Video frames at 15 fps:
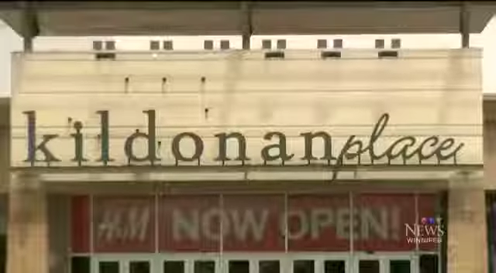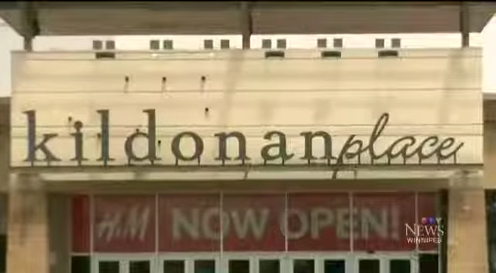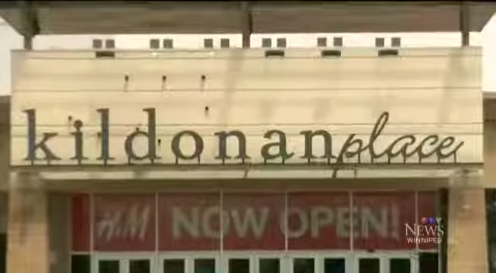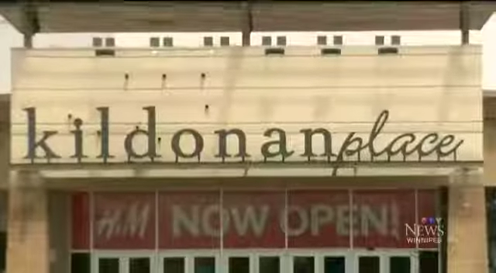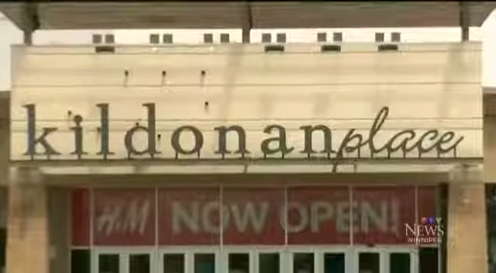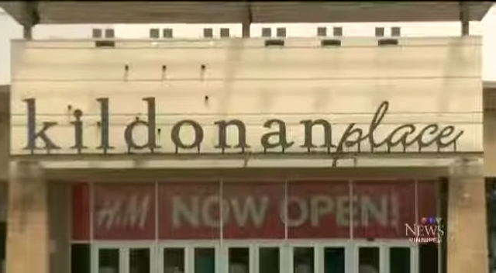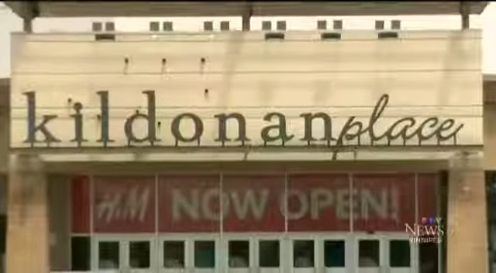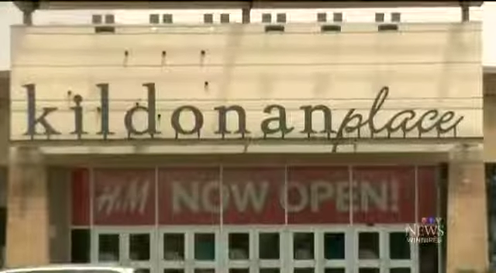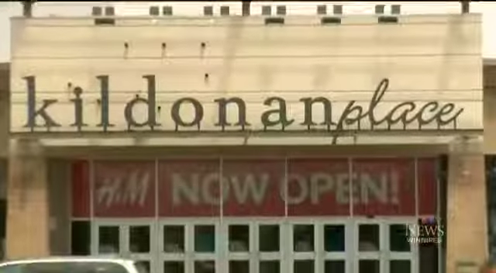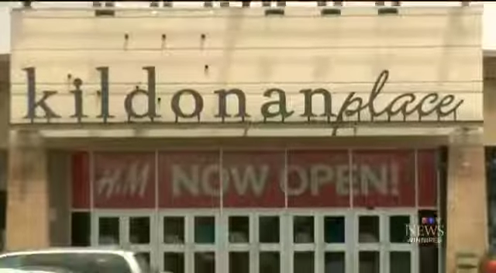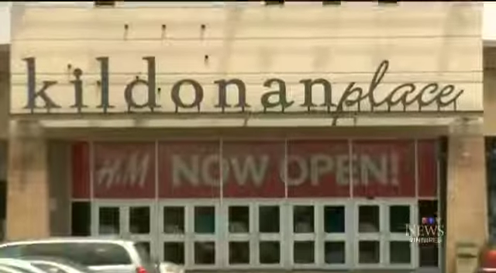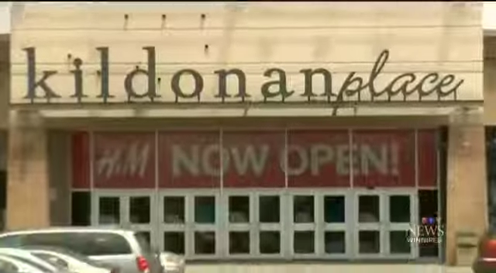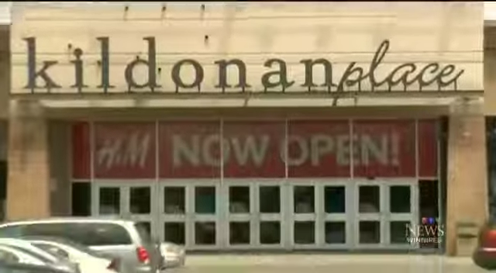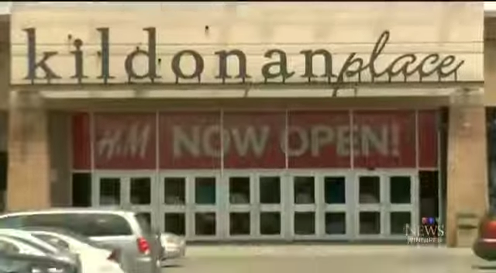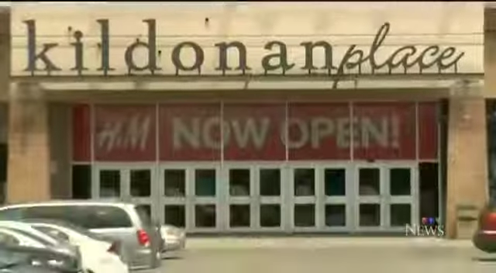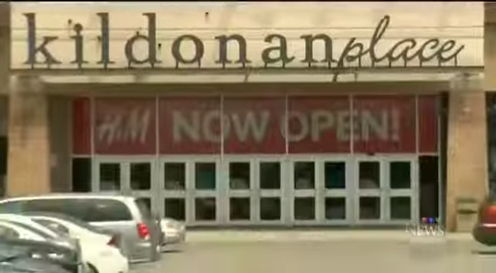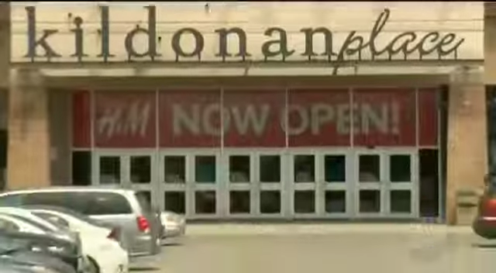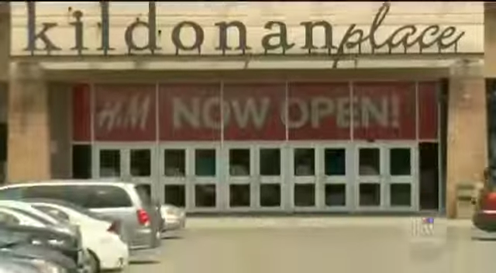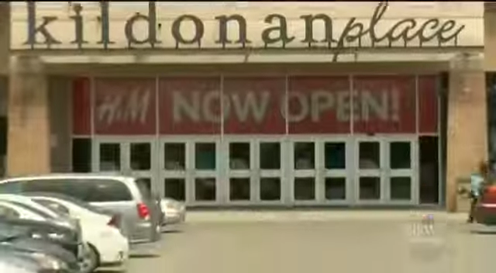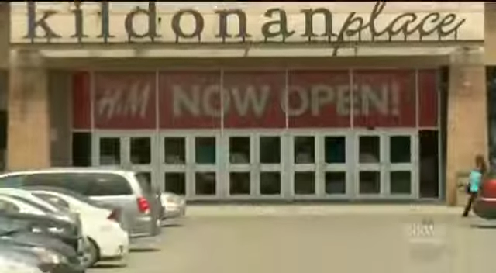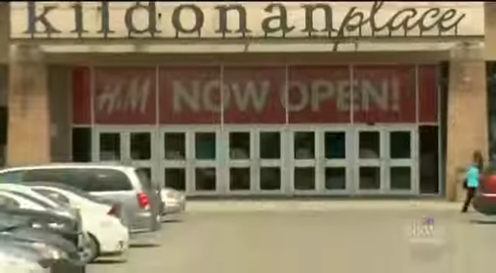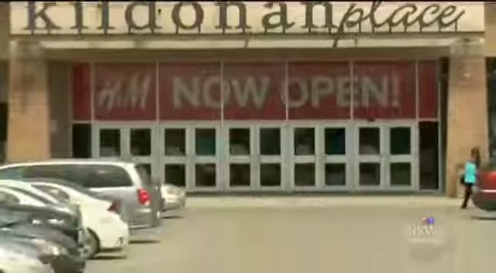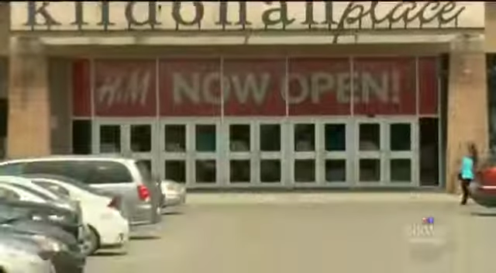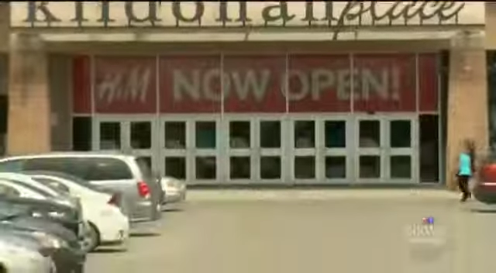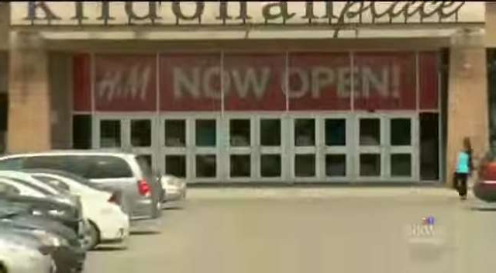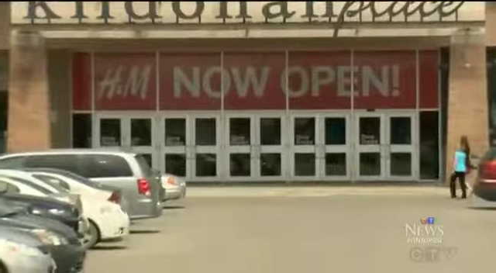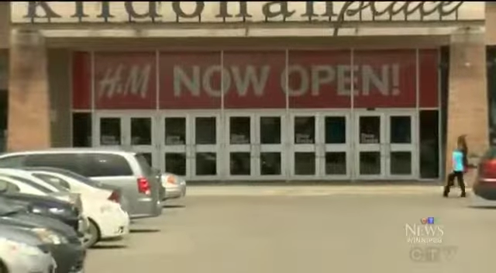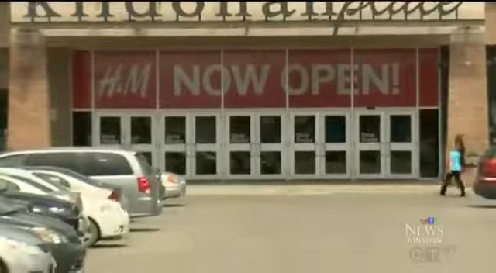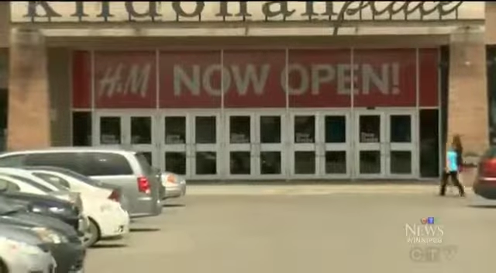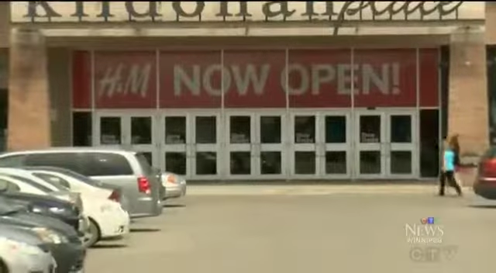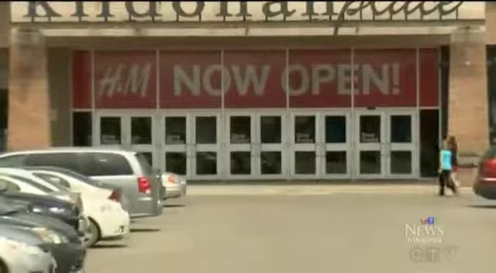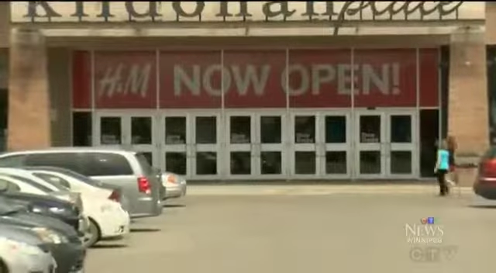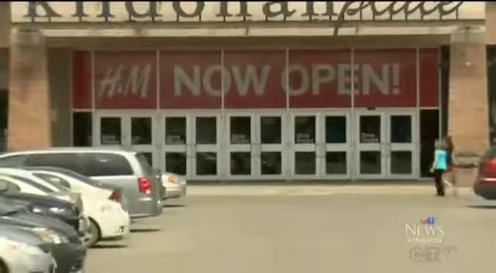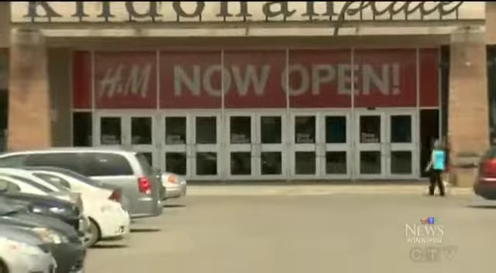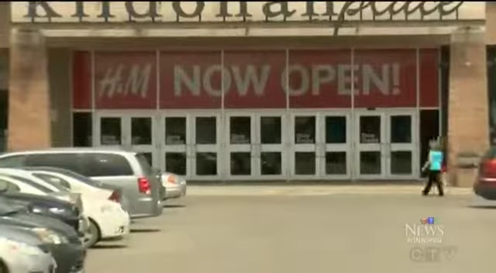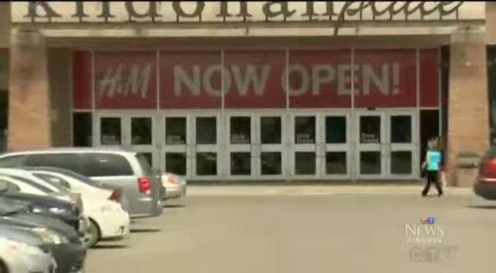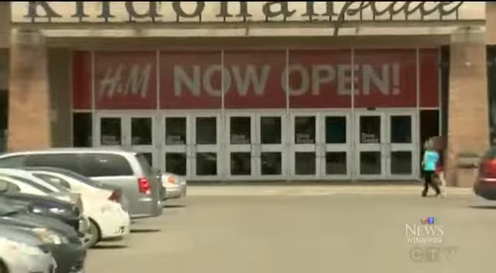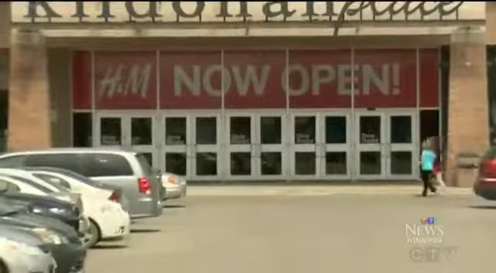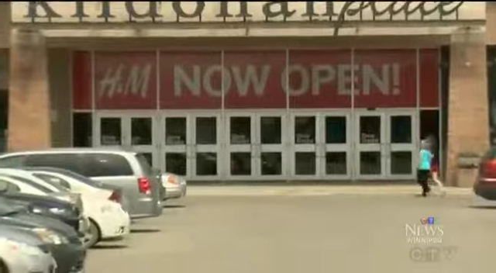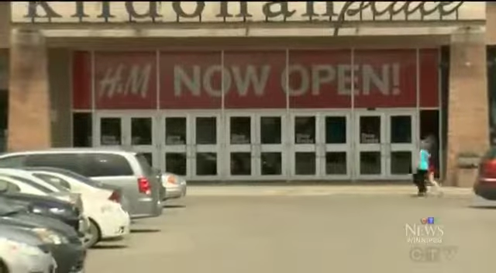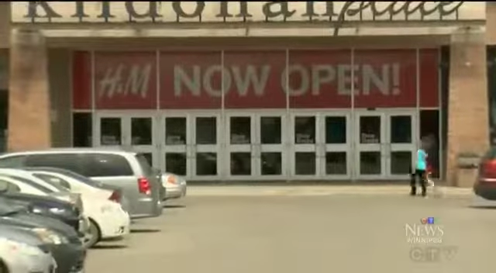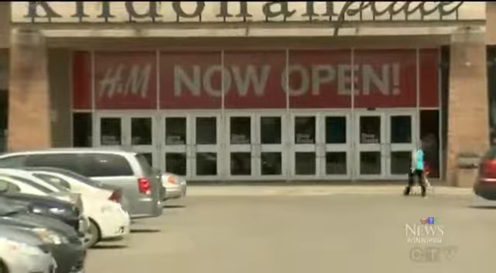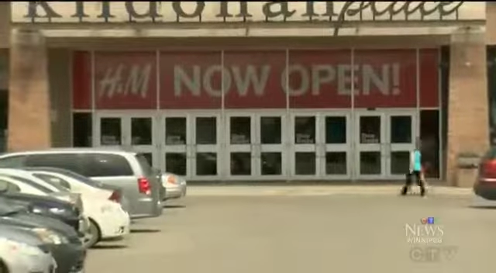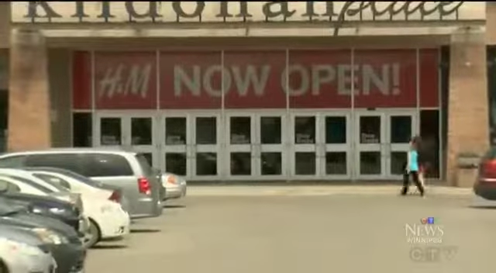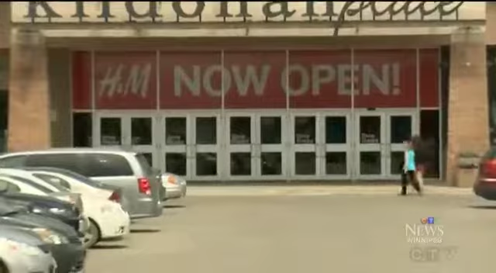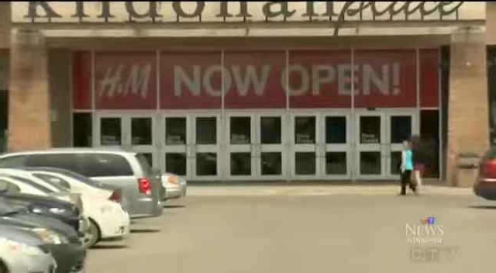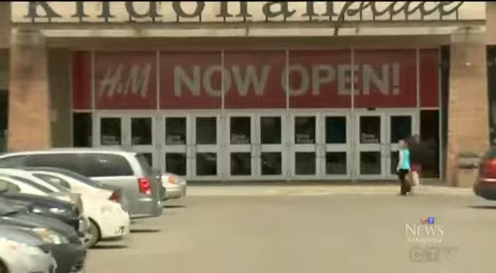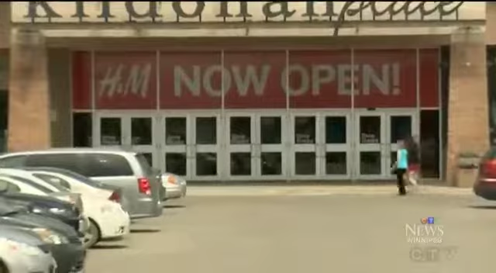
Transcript: Nobody's mouth can be seen.